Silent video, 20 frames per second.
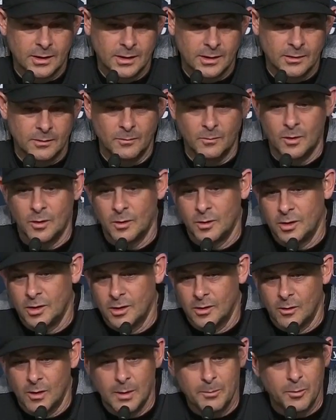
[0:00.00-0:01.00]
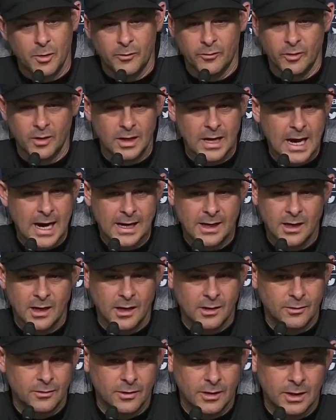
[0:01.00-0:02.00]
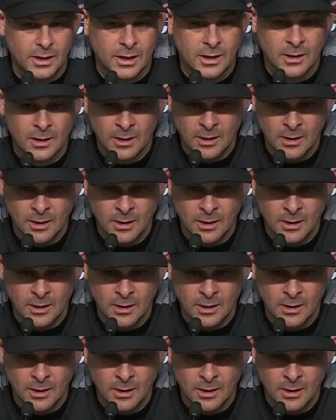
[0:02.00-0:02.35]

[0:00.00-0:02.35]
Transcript: and you know up over a 900